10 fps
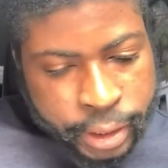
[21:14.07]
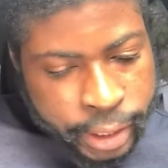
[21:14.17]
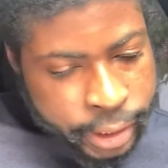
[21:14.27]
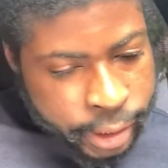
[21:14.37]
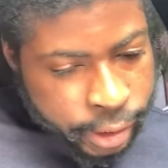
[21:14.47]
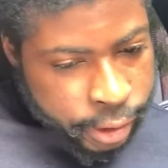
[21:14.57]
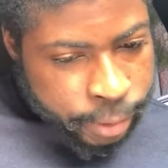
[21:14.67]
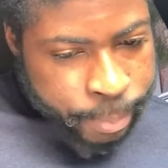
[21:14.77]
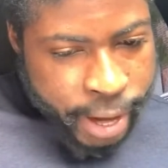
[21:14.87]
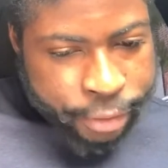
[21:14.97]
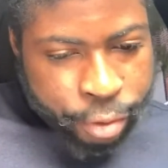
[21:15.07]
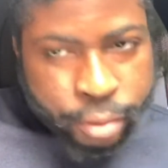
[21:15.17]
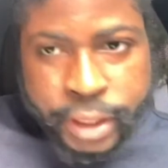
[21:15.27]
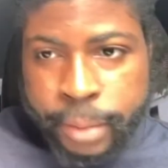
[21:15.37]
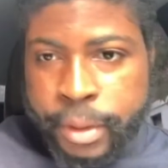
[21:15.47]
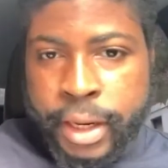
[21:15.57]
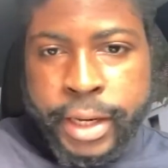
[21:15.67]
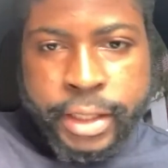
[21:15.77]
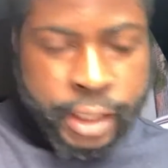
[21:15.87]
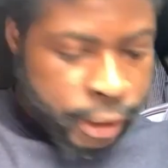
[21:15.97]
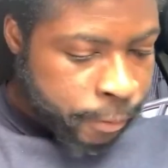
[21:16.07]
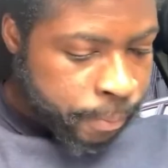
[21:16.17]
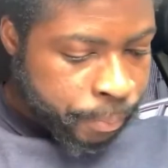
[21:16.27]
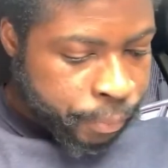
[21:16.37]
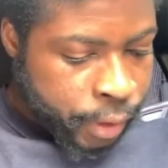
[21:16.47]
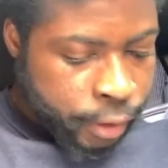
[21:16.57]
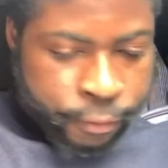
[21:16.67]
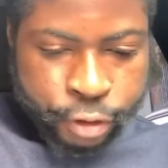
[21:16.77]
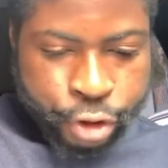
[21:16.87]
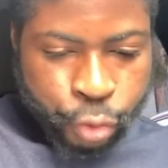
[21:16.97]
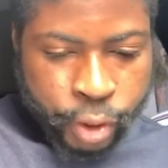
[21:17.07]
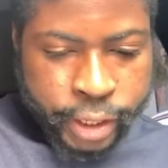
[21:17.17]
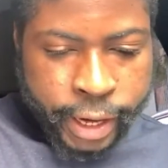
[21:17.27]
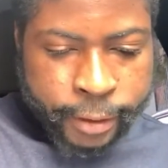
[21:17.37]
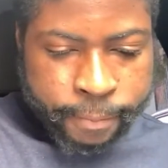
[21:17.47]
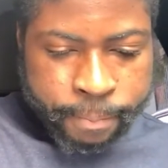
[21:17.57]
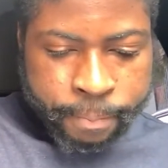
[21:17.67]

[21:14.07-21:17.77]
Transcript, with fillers: in uh, Matthew chapter 19, verse 28.